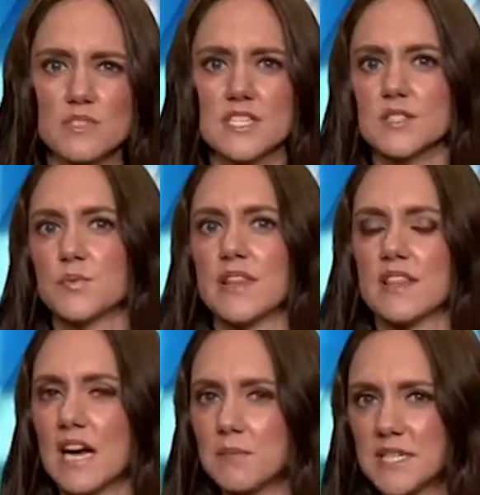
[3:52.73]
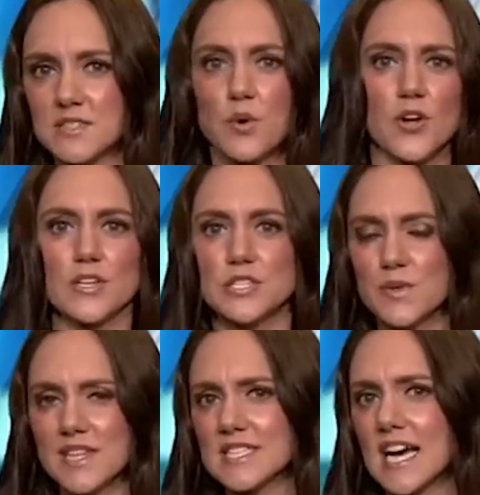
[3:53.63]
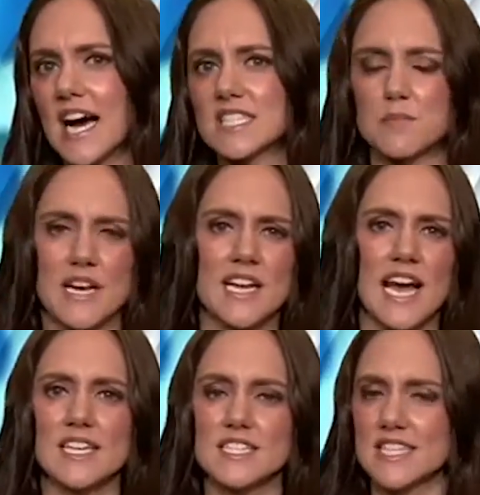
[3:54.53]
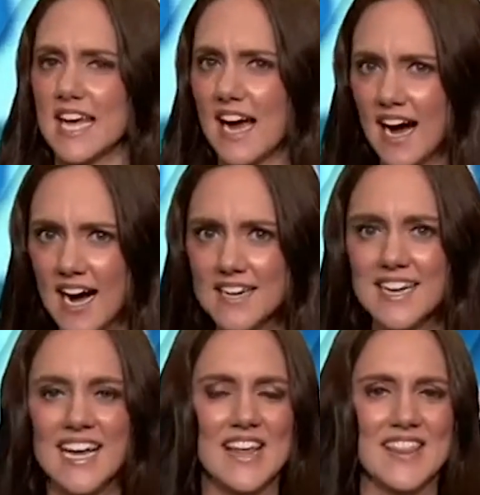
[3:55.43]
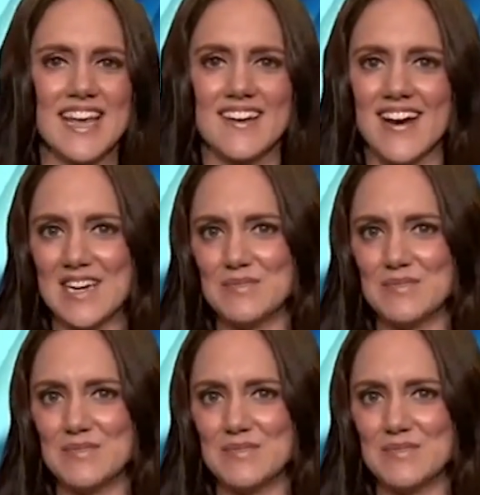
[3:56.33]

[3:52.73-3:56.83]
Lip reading: just with coming to work and doing the task, but engages their heart, their